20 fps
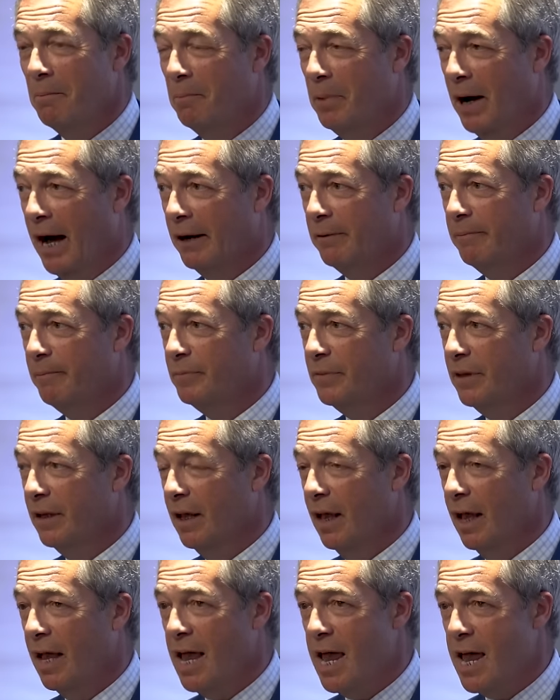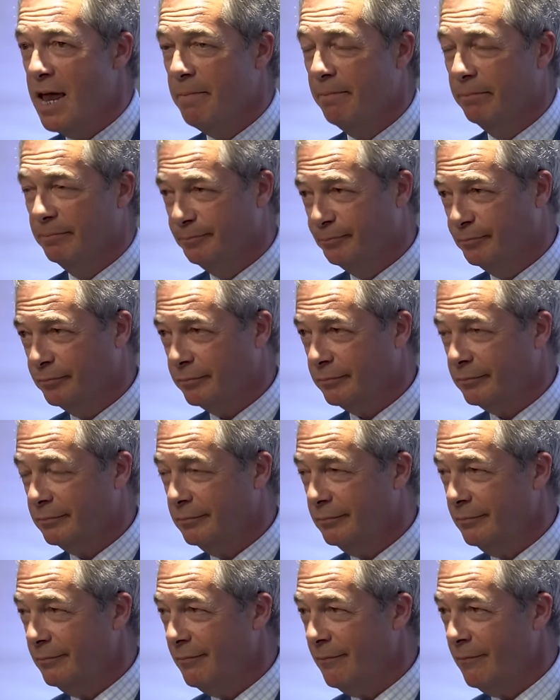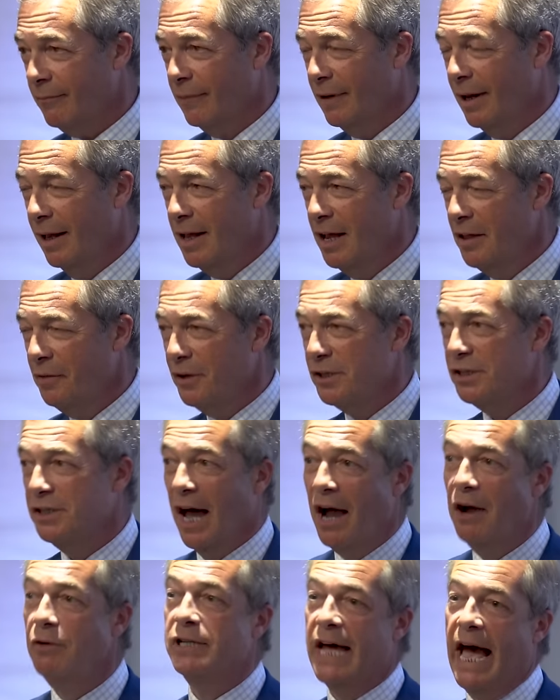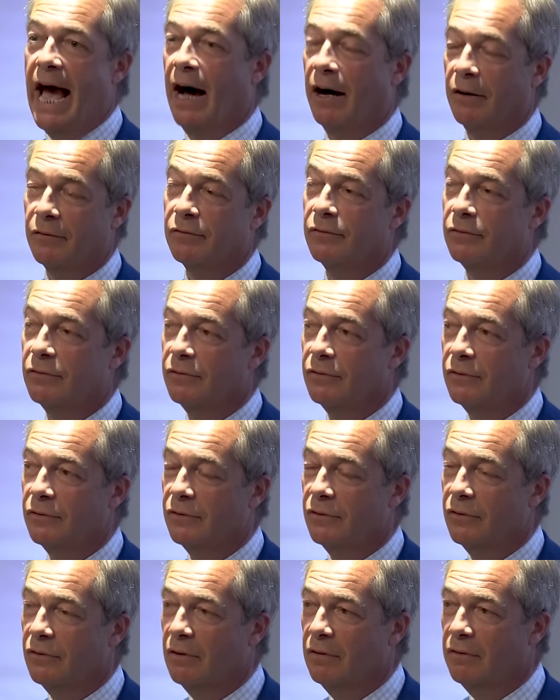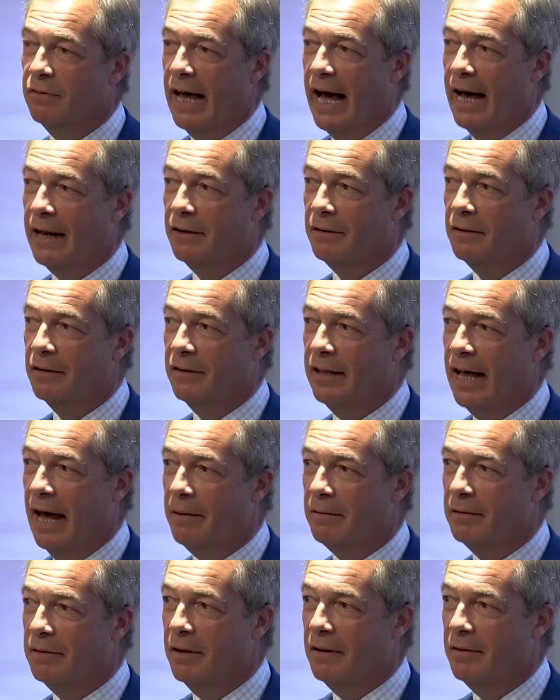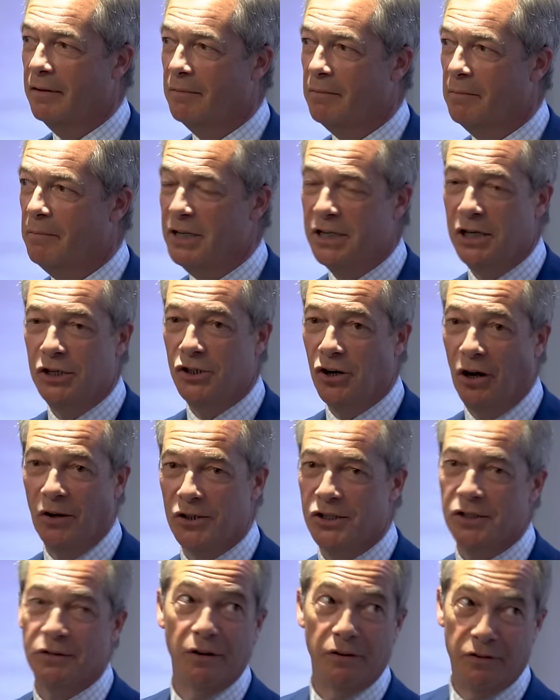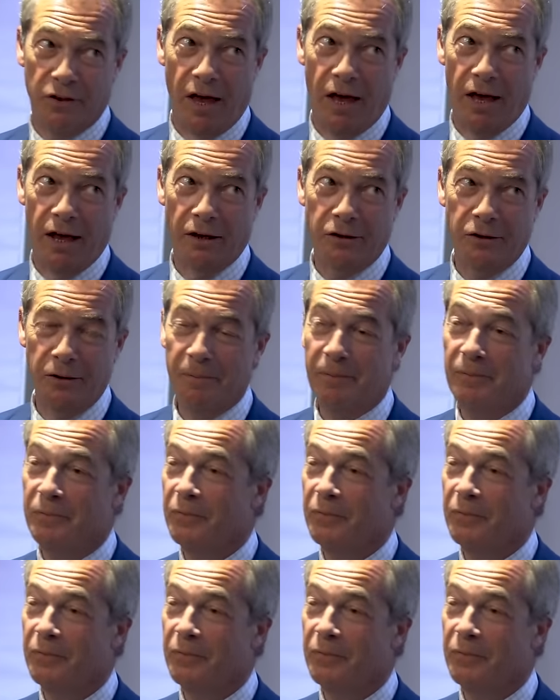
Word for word: but he, there's no doubt that, that Mrs. Johnson III,